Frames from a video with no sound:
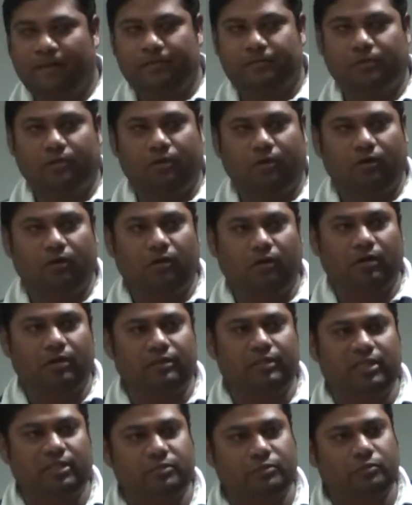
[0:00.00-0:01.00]
So
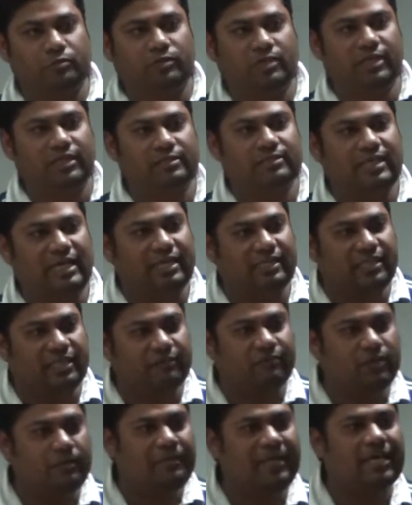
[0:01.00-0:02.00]
these 2 things, I
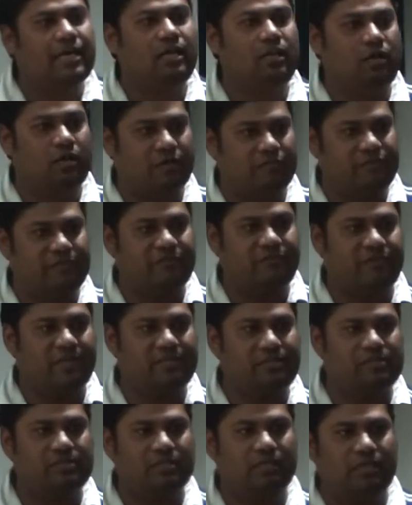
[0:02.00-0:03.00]
think, will make a lot of
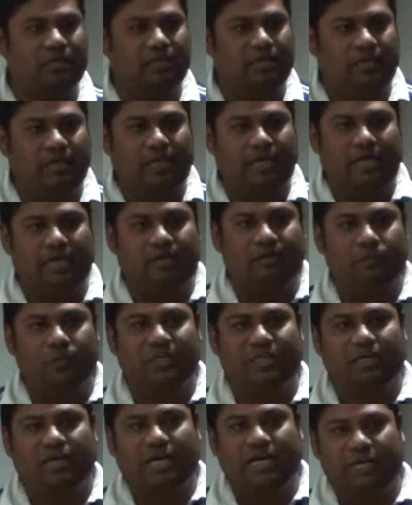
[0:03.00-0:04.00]
difference. And
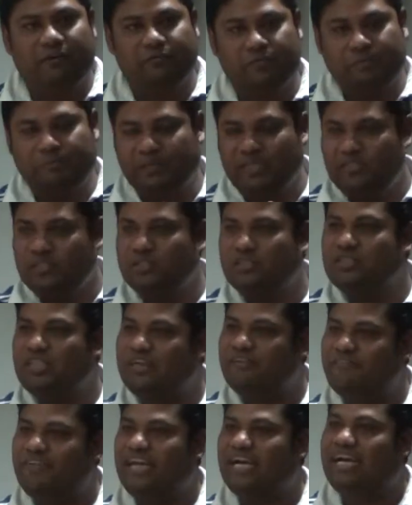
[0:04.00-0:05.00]
with the kind of speeches
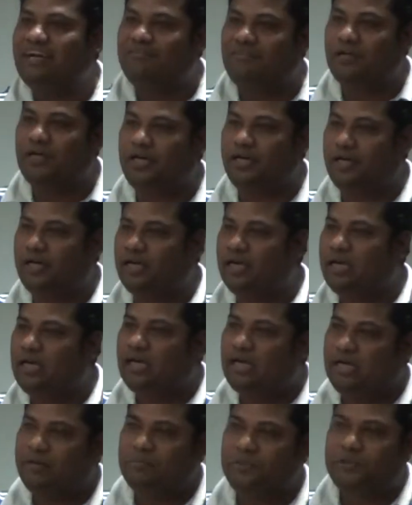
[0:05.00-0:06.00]
that we have heard,
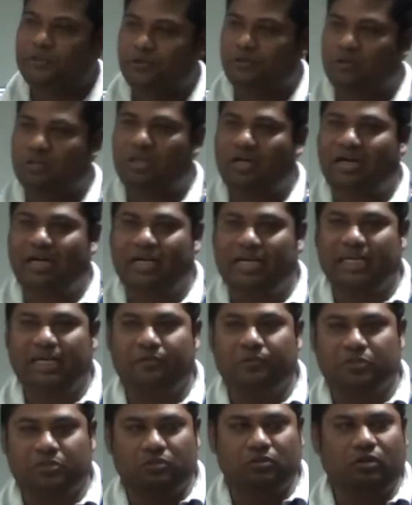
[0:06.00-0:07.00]
I'm sure the
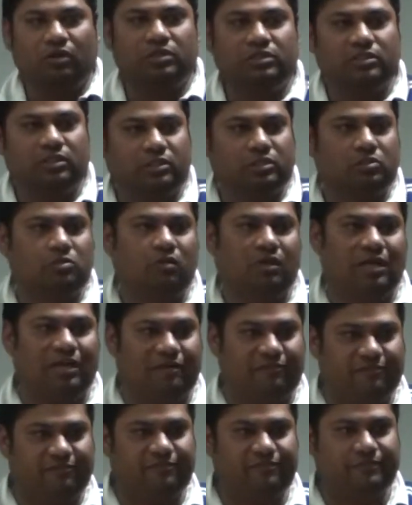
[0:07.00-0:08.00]
idea was not just to
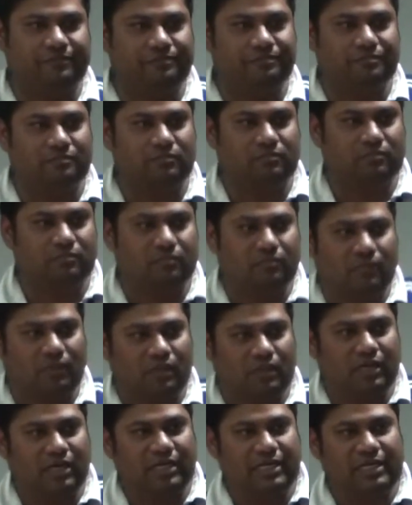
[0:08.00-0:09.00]
laugh.
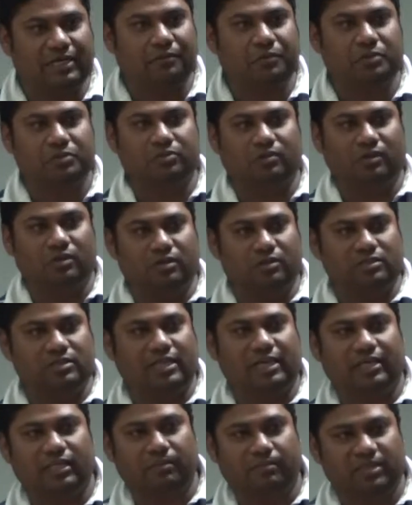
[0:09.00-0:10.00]
The idea was to
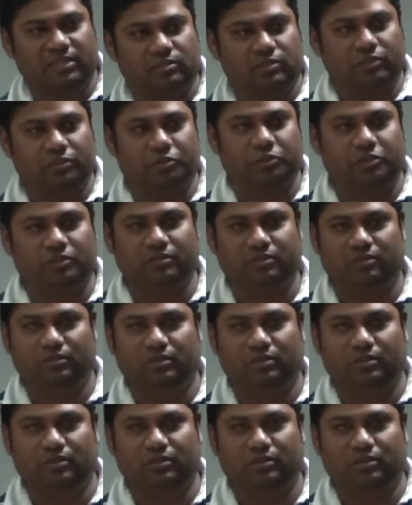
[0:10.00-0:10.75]
understand the message.